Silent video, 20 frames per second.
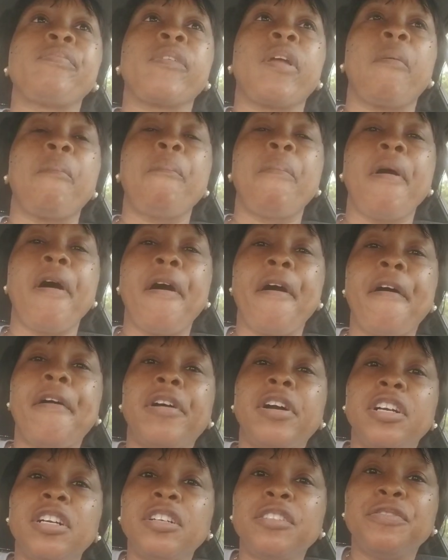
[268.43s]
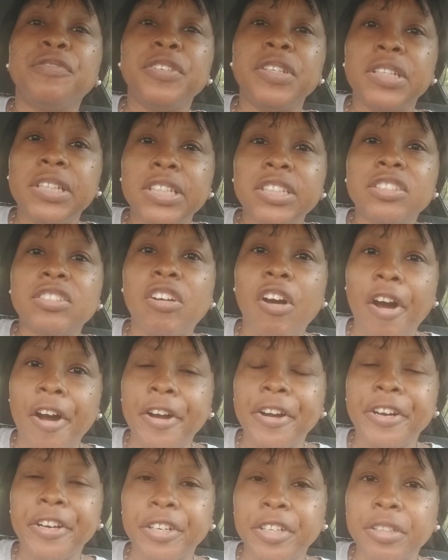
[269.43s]
But her feelings got
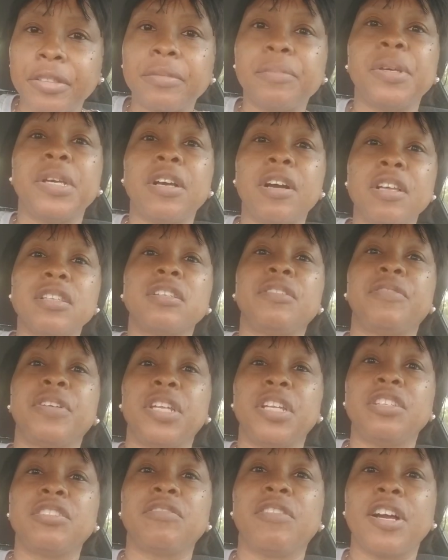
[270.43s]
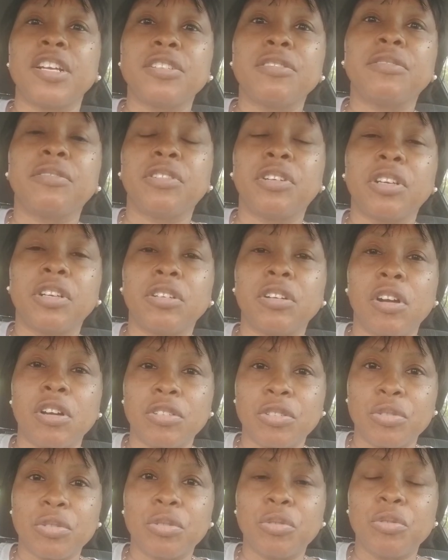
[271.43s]
hurt because of an interaction with her
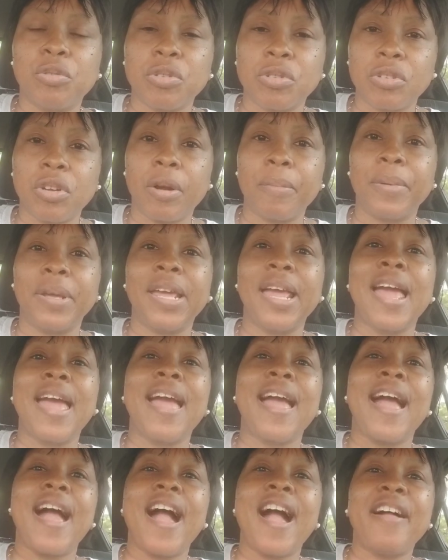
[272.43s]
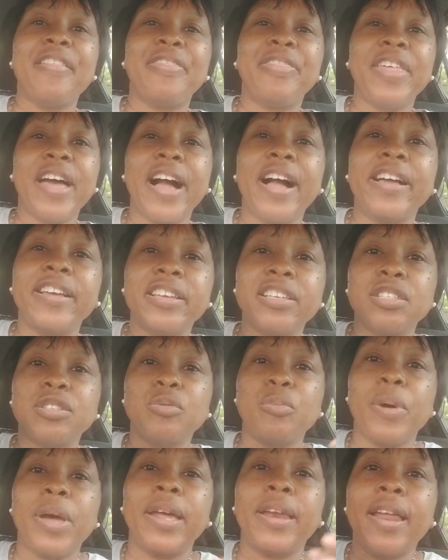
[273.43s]
and Coach Stormy. And that is
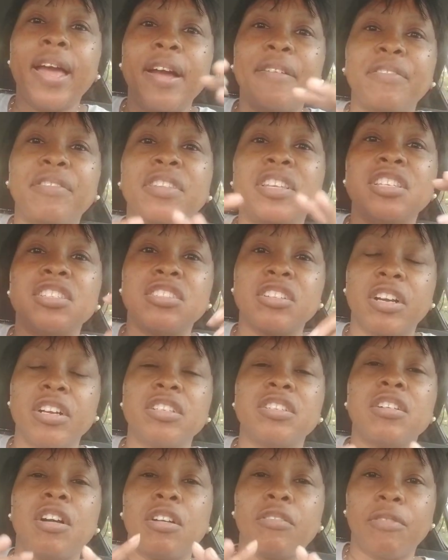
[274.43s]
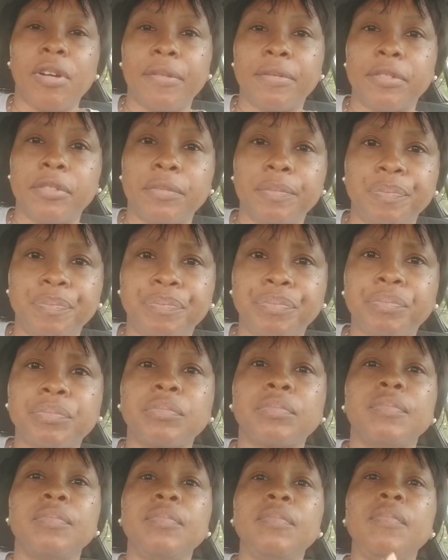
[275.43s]
when everything started to unravel.
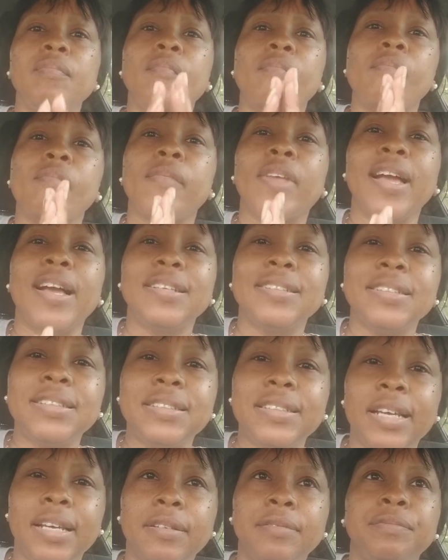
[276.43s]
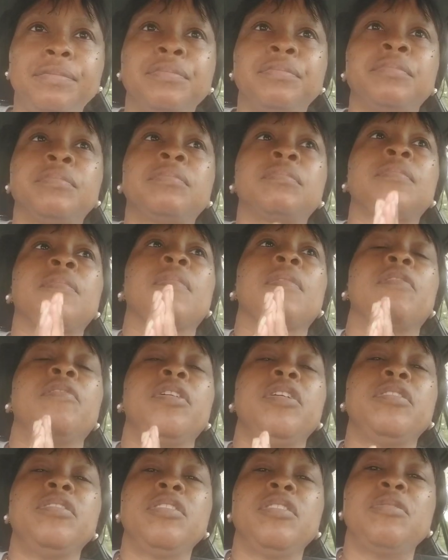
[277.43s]
As I said,
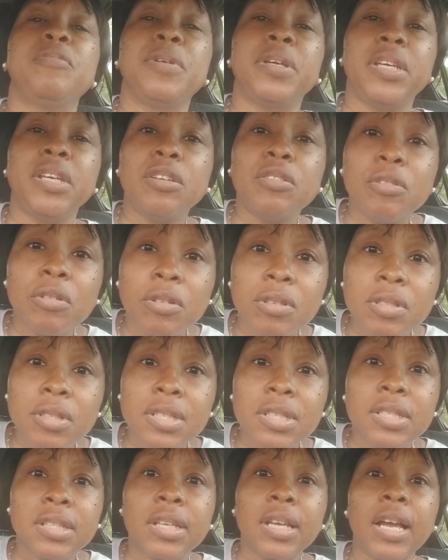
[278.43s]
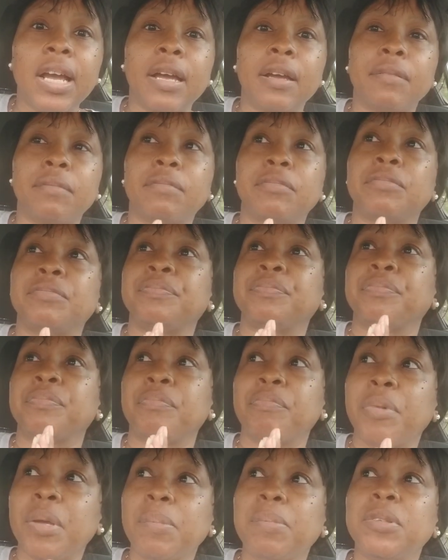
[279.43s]
when you're dealing with egos and
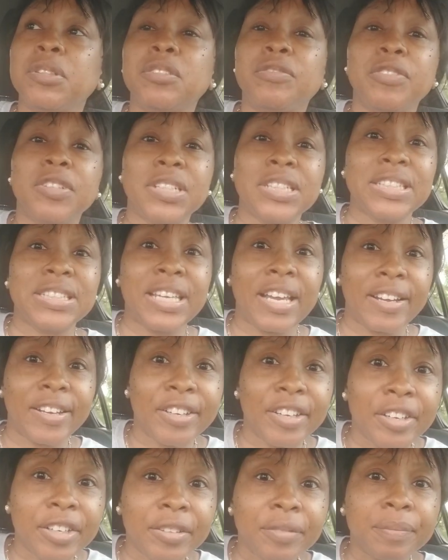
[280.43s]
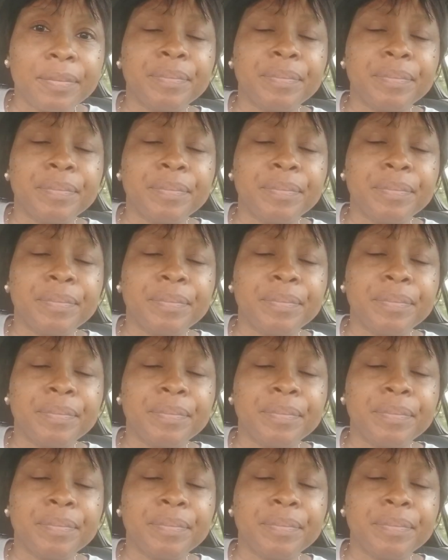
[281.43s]
people's feelings get hurt,